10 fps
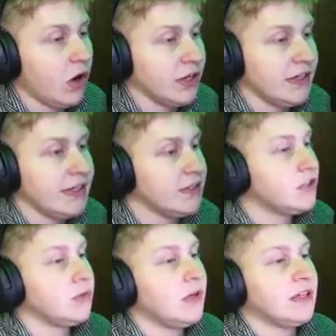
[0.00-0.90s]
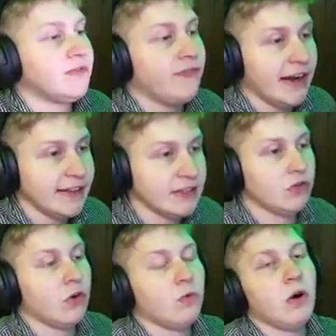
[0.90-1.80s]
all you need to do is find this
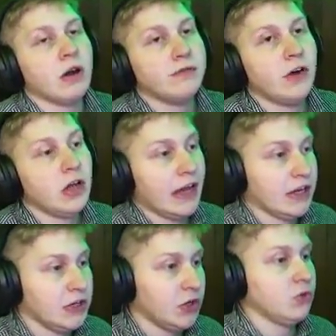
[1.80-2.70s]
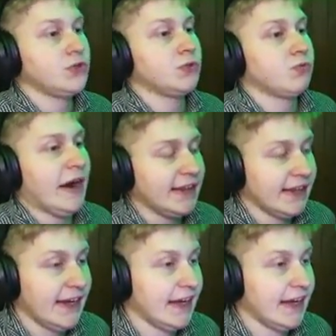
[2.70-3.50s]
little waterfall and go directly